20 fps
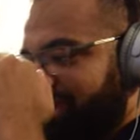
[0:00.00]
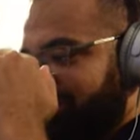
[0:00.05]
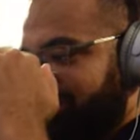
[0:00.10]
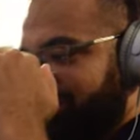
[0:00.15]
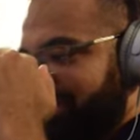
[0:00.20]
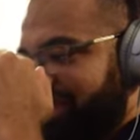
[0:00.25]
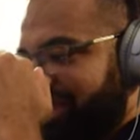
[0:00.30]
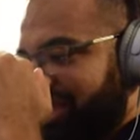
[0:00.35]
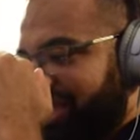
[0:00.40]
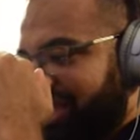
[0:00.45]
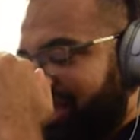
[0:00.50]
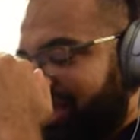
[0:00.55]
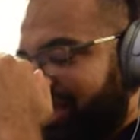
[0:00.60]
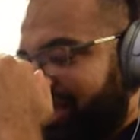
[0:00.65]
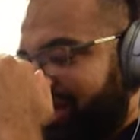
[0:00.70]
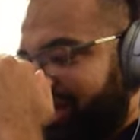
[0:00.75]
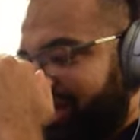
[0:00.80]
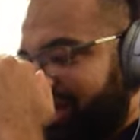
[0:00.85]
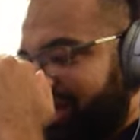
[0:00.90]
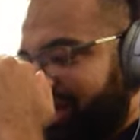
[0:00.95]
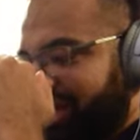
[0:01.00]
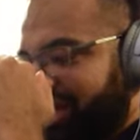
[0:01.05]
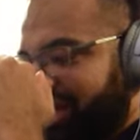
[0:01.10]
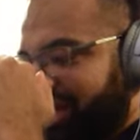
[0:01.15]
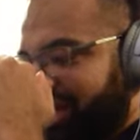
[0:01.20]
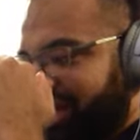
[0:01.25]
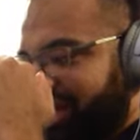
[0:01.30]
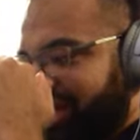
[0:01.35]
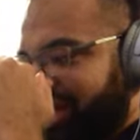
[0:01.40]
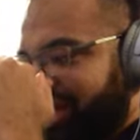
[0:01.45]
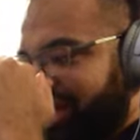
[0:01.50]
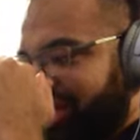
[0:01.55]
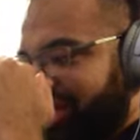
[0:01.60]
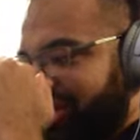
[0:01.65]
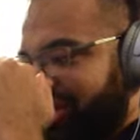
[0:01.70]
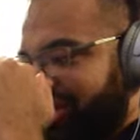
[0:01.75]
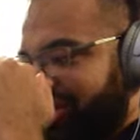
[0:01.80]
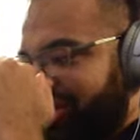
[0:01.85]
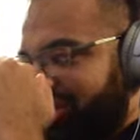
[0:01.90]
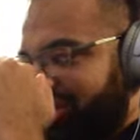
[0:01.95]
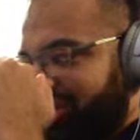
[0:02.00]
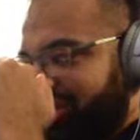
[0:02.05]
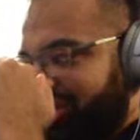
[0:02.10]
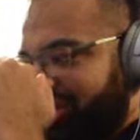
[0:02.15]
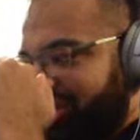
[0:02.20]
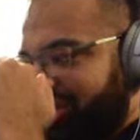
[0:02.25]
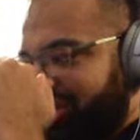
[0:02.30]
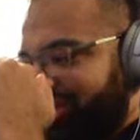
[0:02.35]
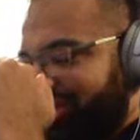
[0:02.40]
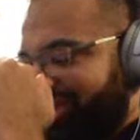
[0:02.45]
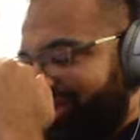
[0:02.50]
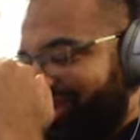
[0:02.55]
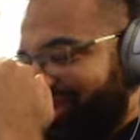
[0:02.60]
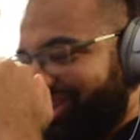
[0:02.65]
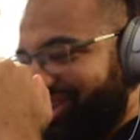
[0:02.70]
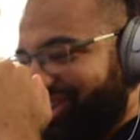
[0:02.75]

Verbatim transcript: But then uh, the